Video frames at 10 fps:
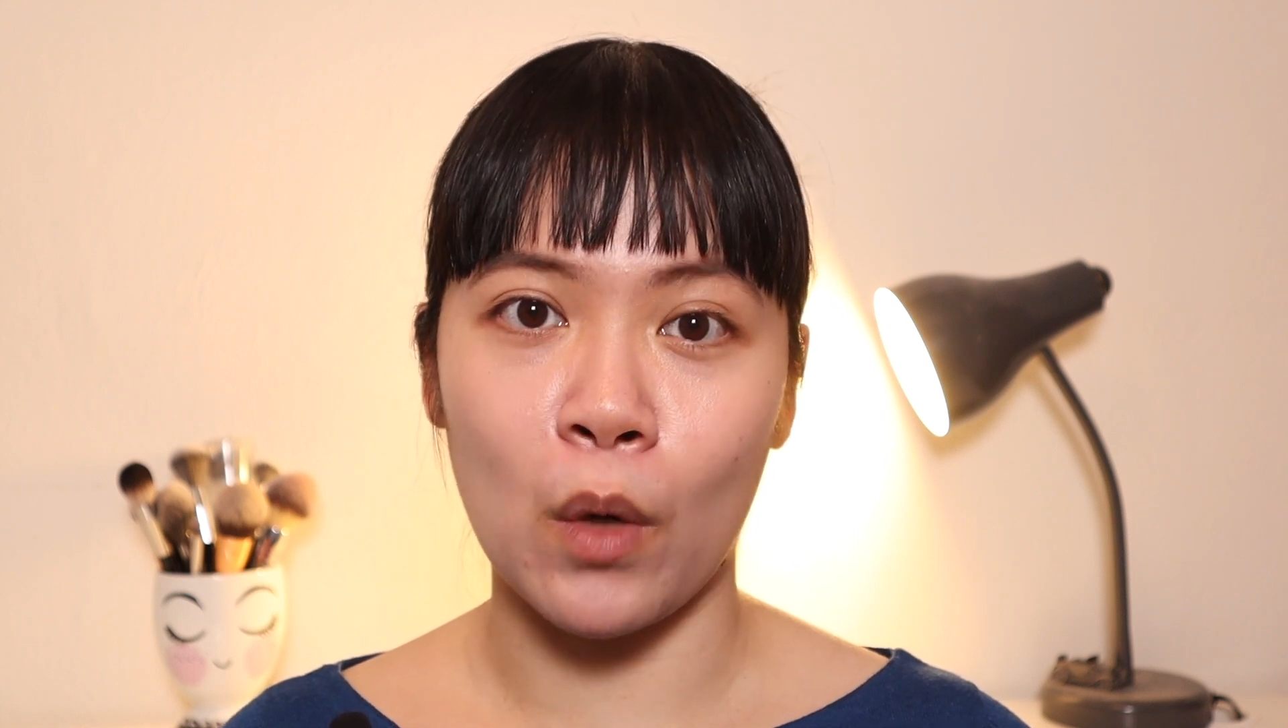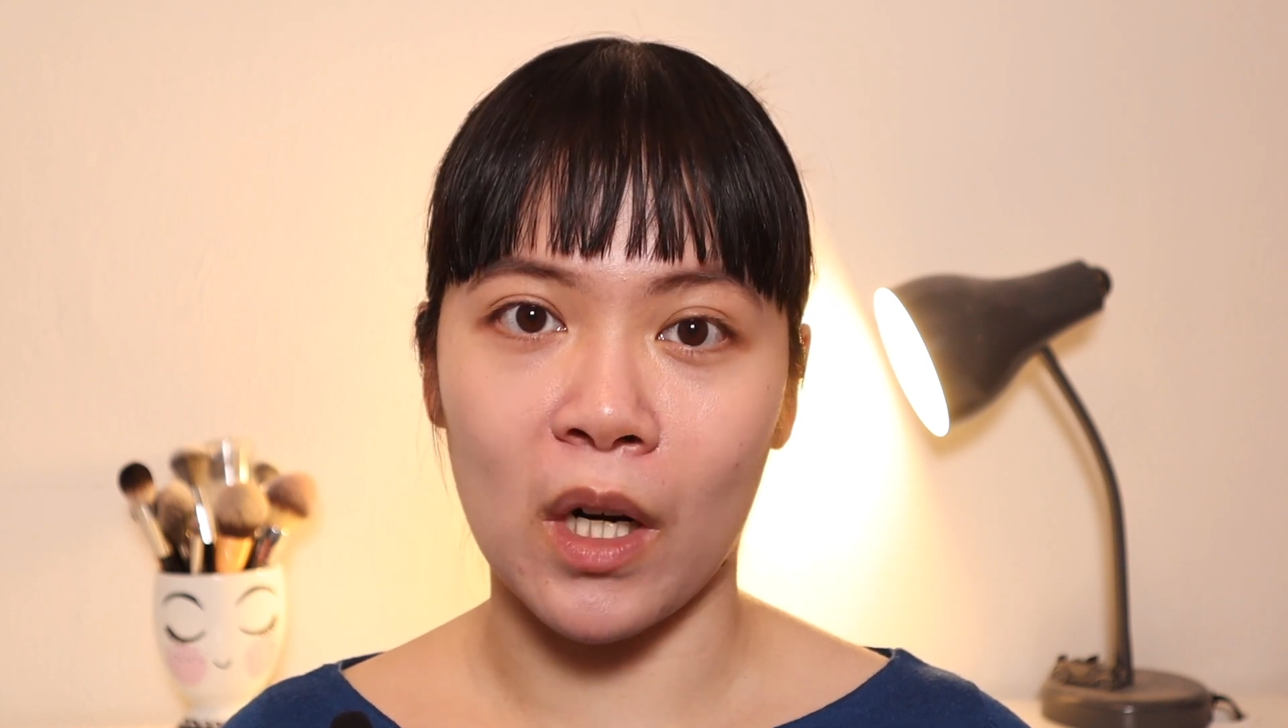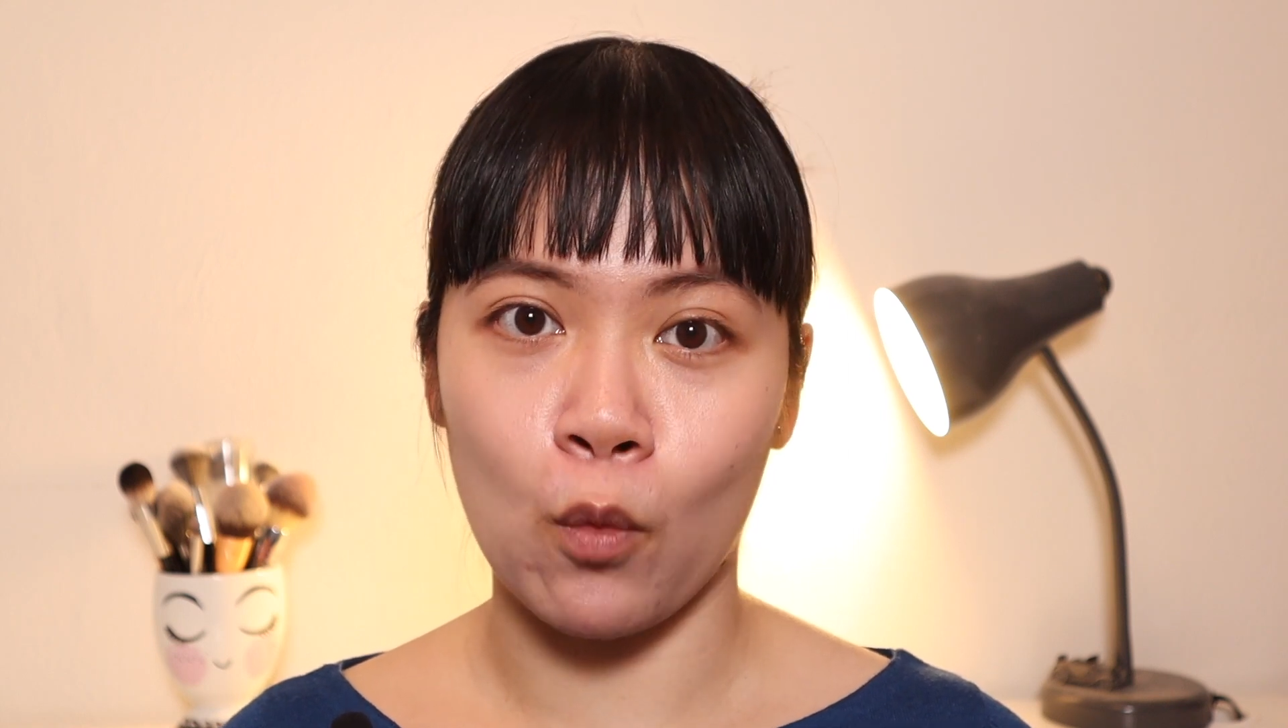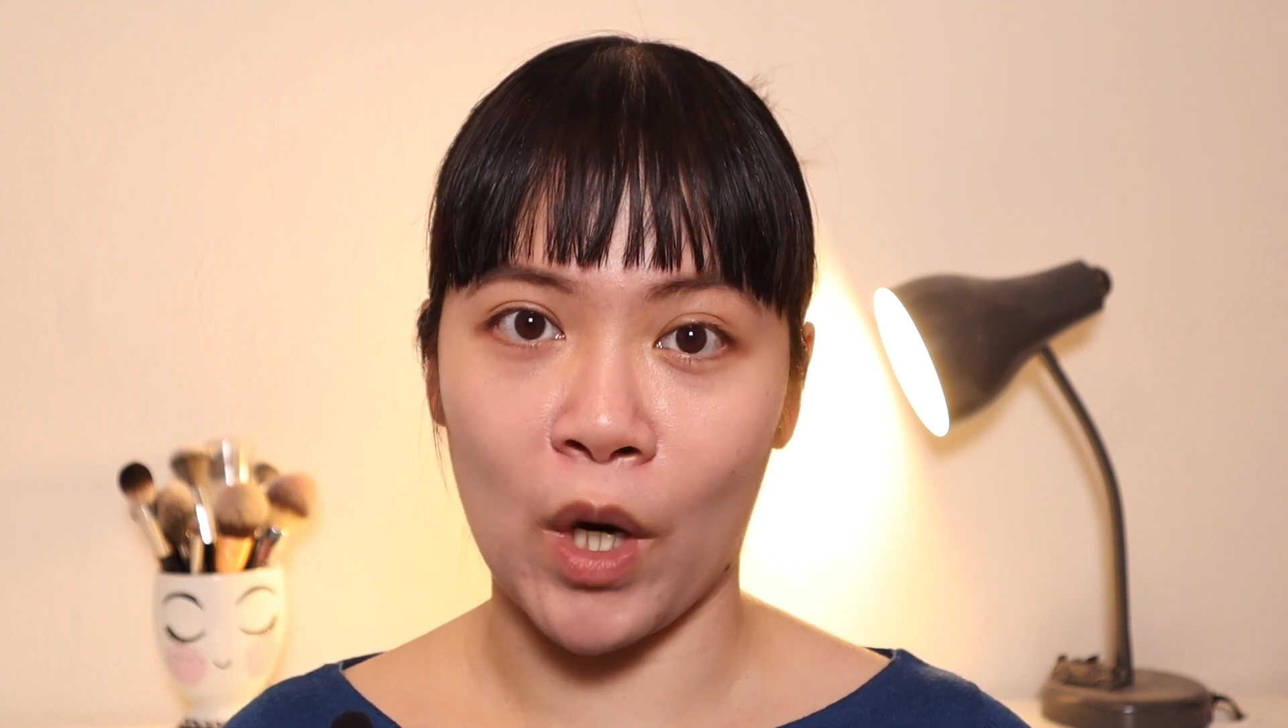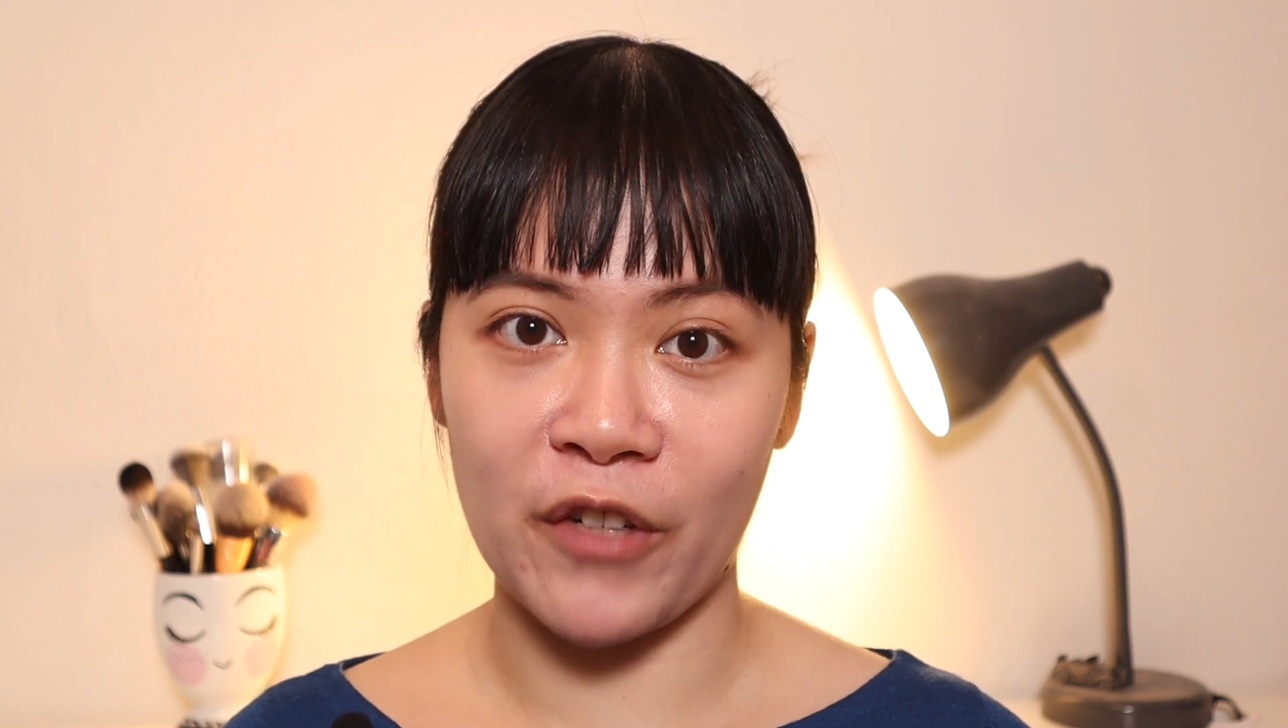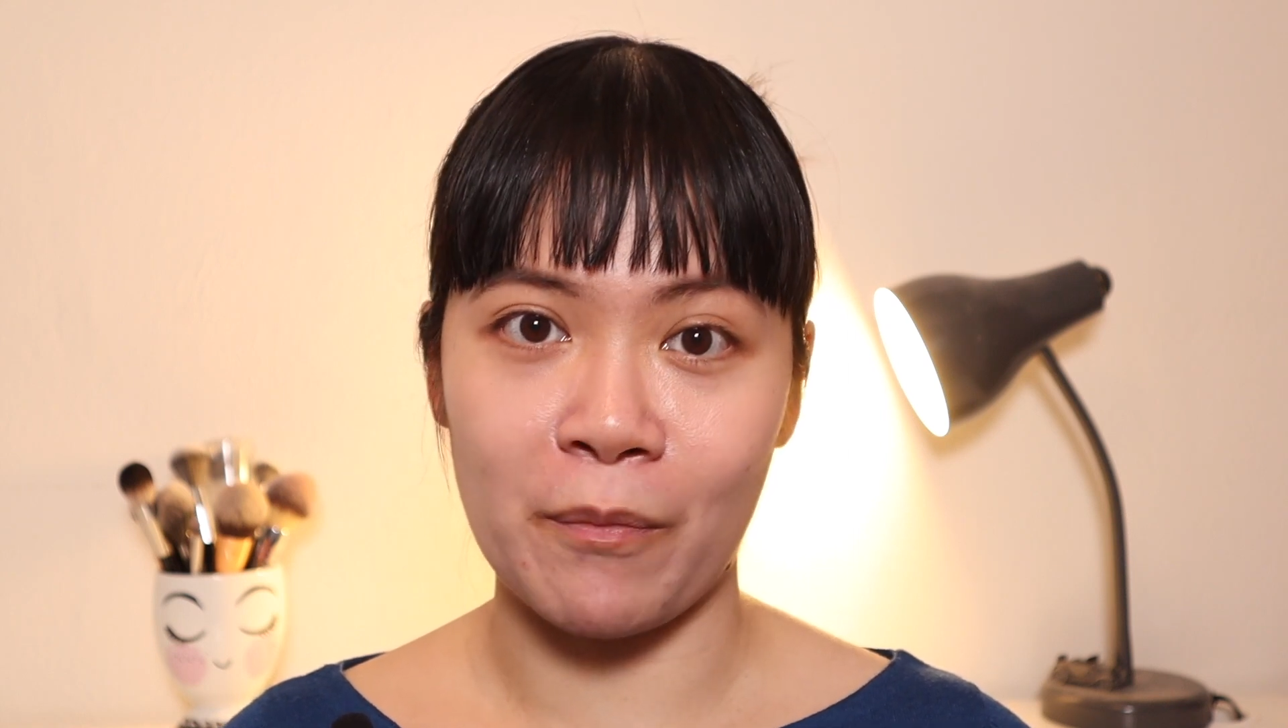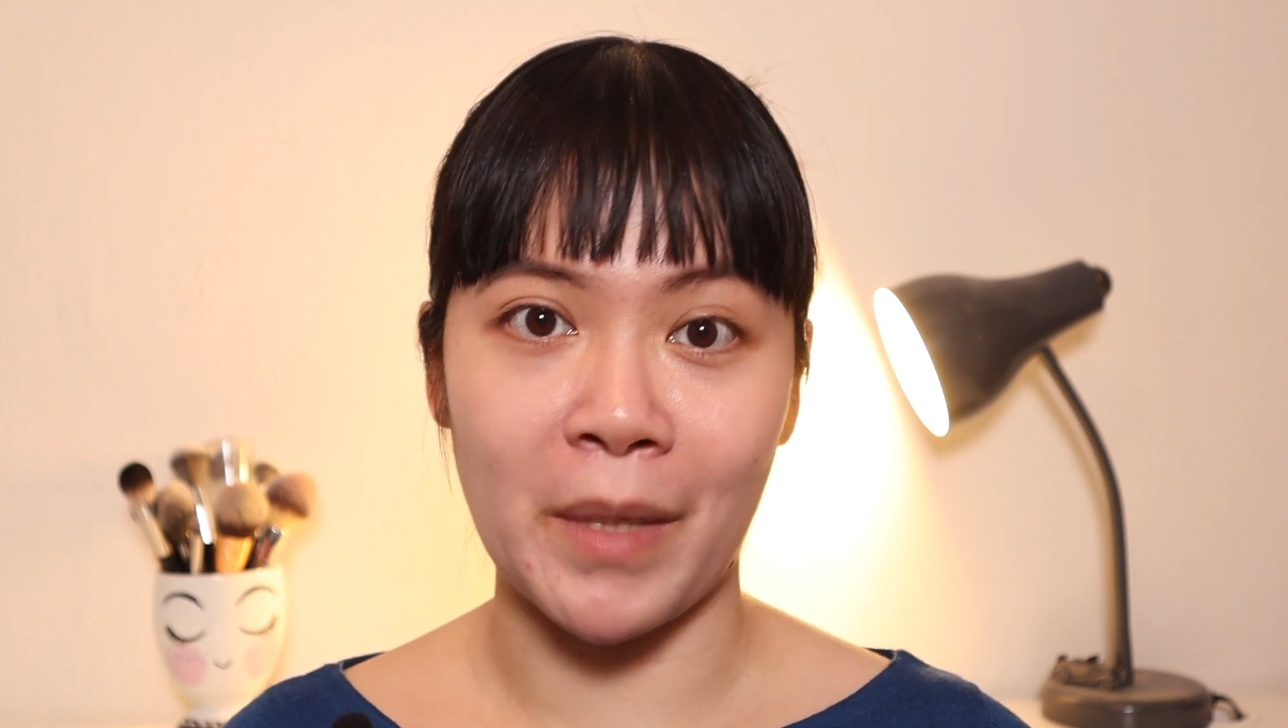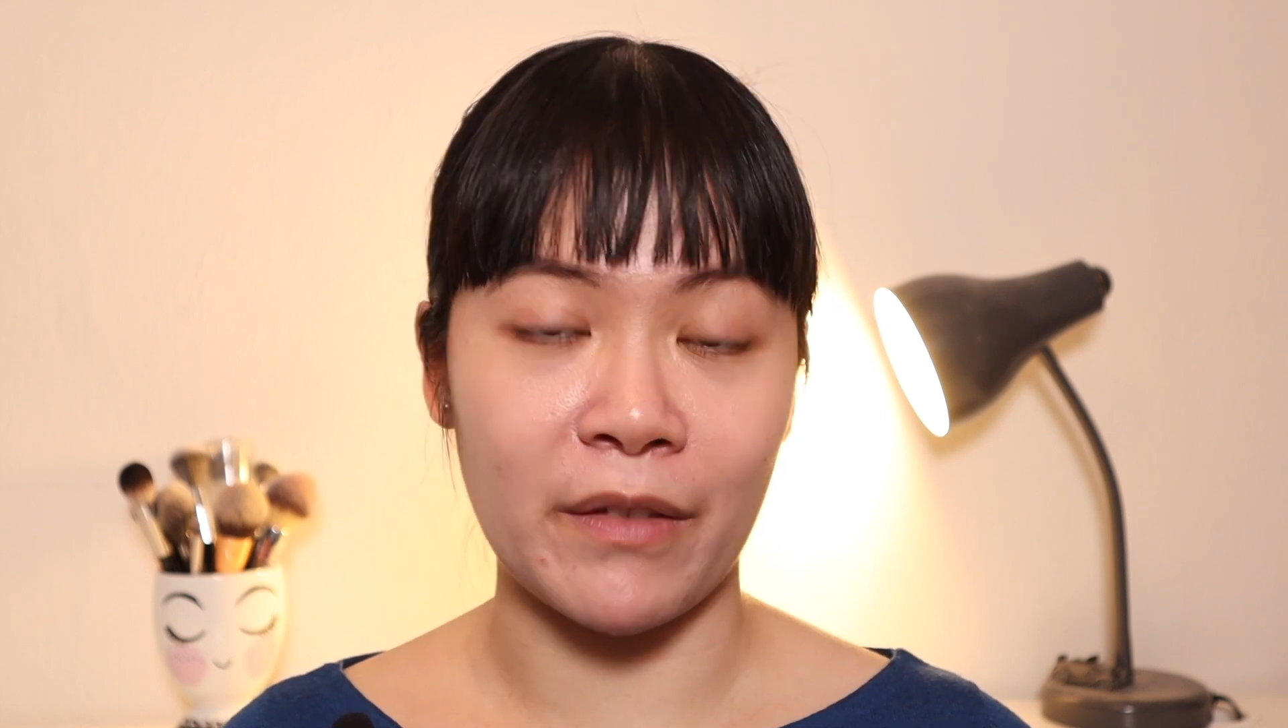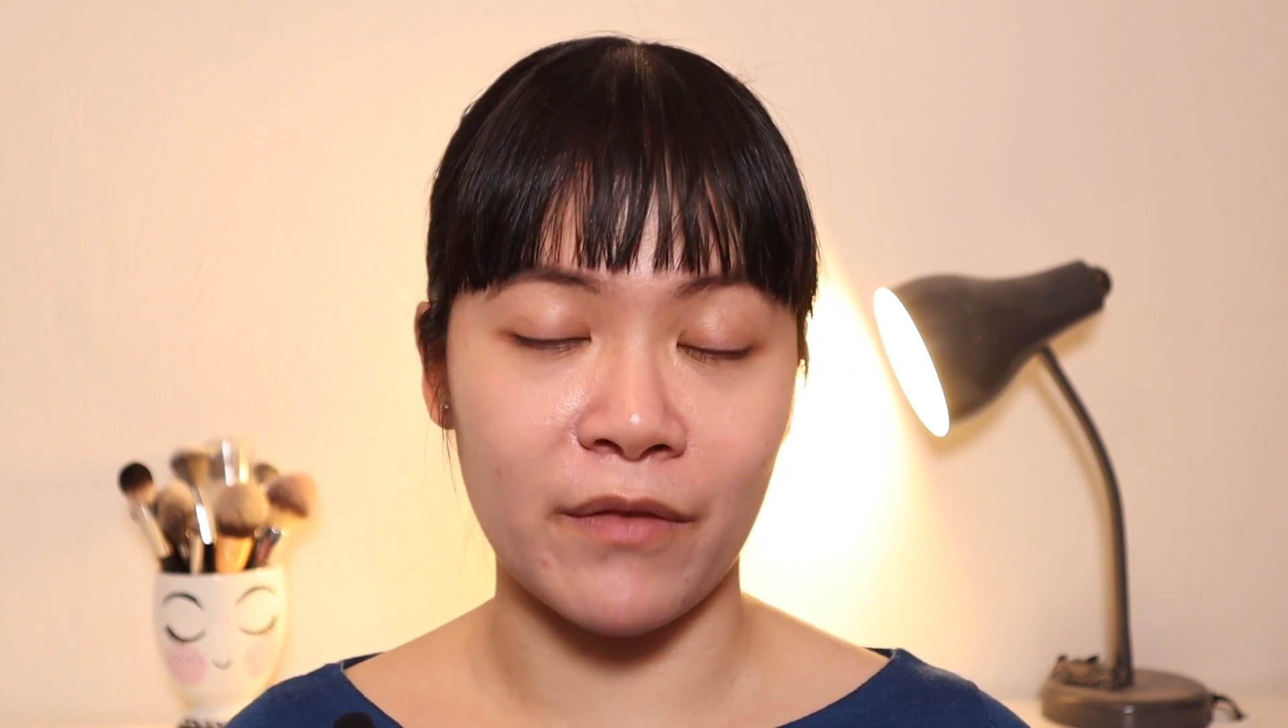are one of my